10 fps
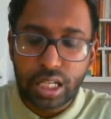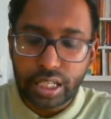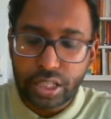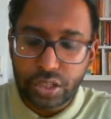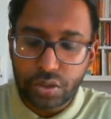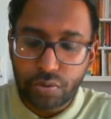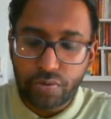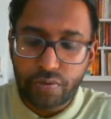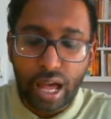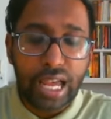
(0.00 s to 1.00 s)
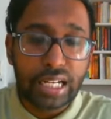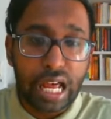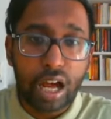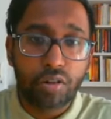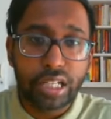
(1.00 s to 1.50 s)
is to find
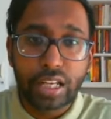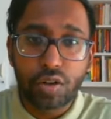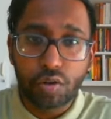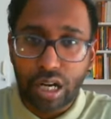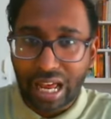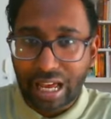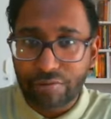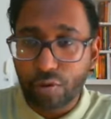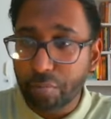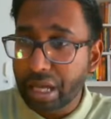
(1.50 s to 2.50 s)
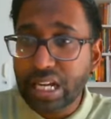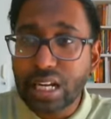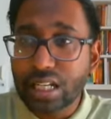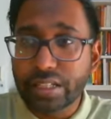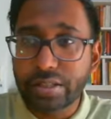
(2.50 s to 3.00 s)
out in your life, or make a
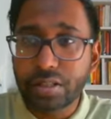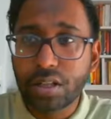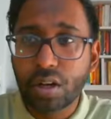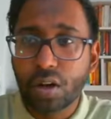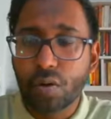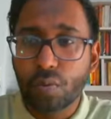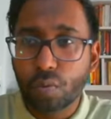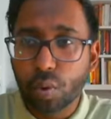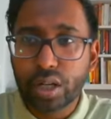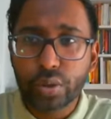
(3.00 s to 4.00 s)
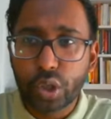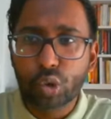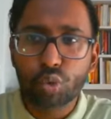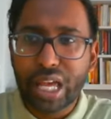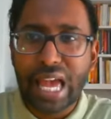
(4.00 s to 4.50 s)
list, what
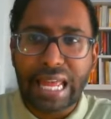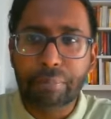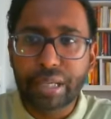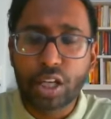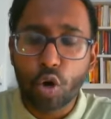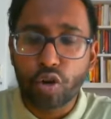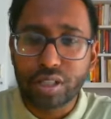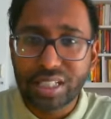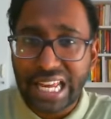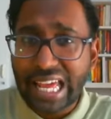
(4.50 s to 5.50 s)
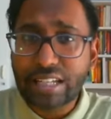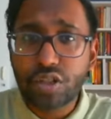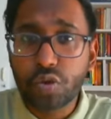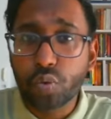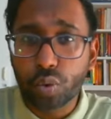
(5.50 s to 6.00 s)
you can be
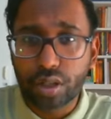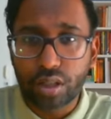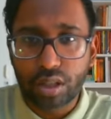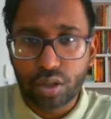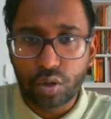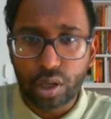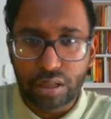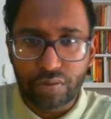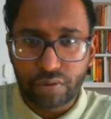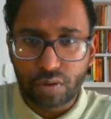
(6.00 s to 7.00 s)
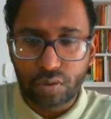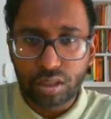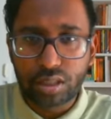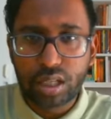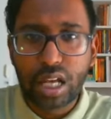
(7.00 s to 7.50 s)
content with going
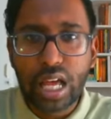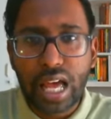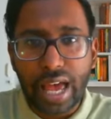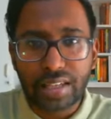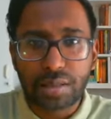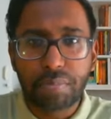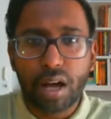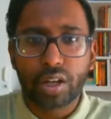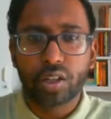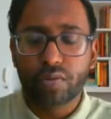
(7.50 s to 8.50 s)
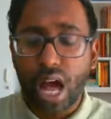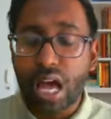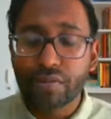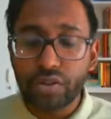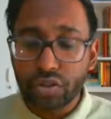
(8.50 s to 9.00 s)
forward as a part of,
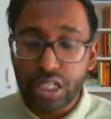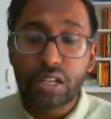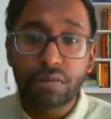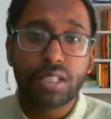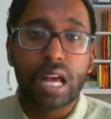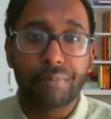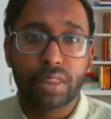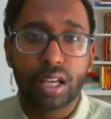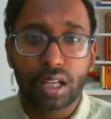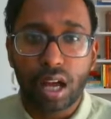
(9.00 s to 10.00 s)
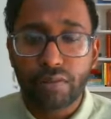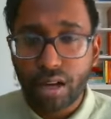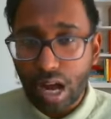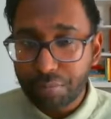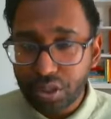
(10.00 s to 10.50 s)
I've achieved something, I've
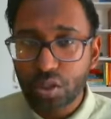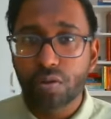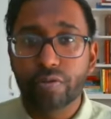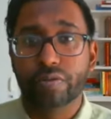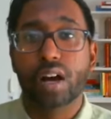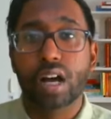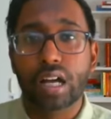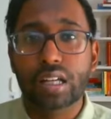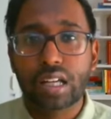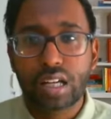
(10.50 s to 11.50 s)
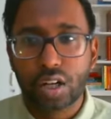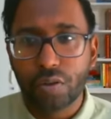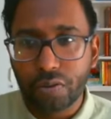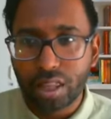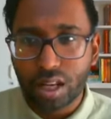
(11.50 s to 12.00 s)
come so far
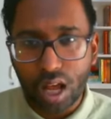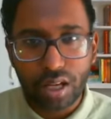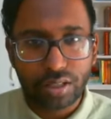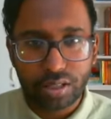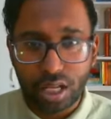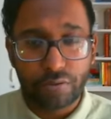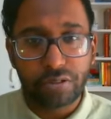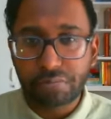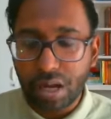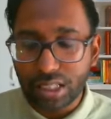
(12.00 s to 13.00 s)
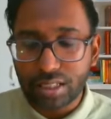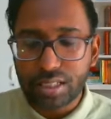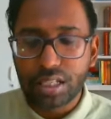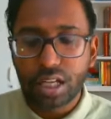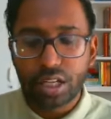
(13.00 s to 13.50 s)
over the last several months